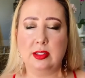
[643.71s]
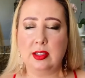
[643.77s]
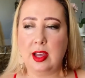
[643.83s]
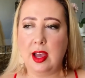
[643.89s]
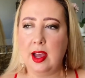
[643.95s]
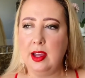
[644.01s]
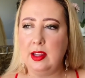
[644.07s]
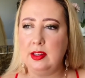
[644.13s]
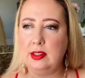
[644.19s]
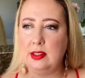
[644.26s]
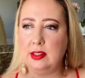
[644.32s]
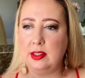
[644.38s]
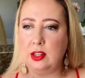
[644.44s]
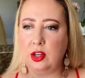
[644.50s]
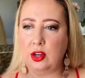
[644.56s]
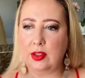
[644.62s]
and
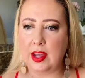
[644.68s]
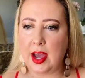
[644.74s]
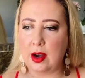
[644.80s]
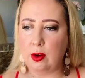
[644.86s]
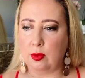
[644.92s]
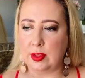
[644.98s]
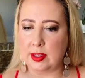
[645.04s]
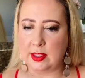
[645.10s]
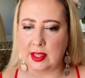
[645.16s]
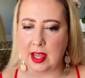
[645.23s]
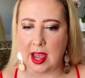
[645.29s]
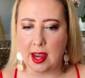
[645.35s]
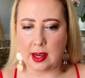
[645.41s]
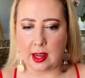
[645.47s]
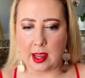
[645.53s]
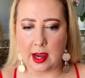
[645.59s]
you know, they had all the
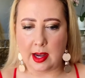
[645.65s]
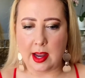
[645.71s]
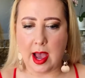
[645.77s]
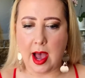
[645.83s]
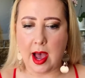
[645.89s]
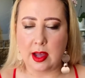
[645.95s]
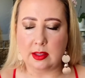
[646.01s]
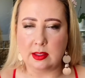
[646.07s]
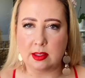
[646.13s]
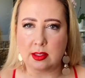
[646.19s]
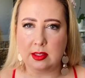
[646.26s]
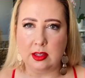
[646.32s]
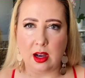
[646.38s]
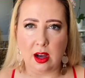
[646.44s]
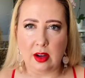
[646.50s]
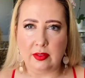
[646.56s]
sand laid out and
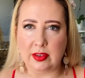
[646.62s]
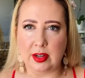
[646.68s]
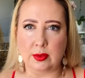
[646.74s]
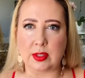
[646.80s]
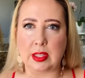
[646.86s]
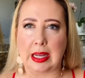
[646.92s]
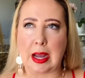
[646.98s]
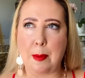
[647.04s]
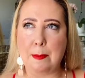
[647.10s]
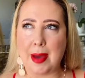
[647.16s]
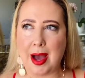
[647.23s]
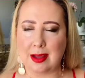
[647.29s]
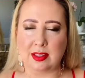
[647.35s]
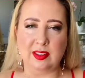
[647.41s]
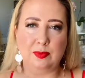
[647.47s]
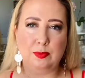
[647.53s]
stuff, and it was like a
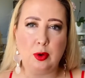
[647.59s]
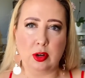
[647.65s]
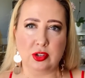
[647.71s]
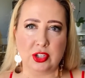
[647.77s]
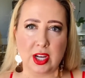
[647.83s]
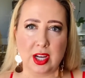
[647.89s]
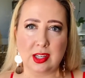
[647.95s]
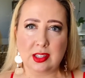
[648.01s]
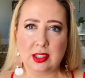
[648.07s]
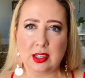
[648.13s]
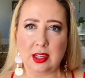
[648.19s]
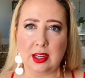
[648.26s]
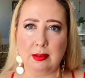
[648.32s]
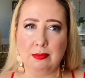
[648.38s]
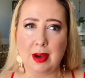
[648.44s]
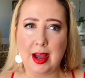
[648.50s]
massive project
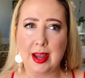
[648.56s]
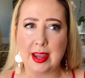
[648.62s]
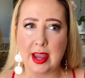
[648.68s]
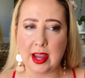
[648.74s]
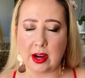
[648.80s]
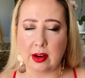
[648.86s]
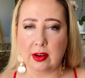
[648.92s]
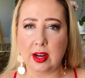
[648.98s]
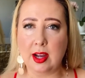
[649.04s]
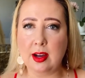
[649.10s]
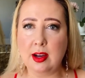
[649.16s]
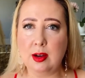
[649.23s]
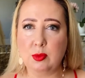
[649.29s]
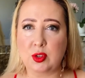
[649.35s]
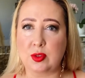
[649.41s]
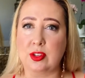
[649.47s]
in my area,
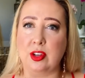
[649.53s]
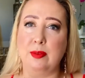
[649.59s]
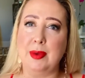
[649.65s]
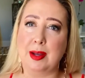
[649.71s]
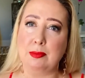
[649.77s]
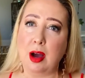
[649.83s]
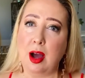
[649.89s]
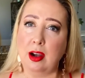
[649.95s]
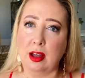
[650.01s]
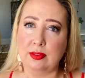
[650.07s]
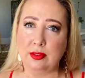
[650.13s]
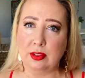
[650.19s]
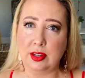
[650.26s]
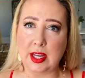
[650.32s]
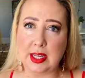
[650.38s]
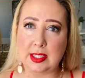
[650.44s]
which was going to make my life a
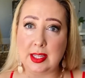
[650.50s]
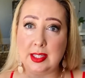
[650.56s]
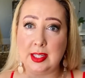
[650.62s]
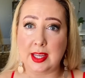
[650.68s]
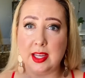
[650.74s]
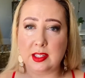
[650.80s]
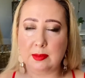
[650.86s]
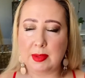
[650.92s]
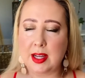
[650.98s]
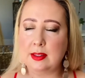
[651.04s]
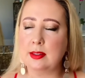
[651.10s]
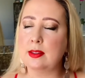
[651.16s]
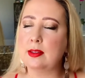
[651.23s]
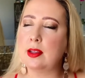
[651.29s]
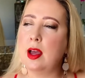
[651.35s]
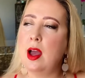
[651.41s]
lot easier to get to places.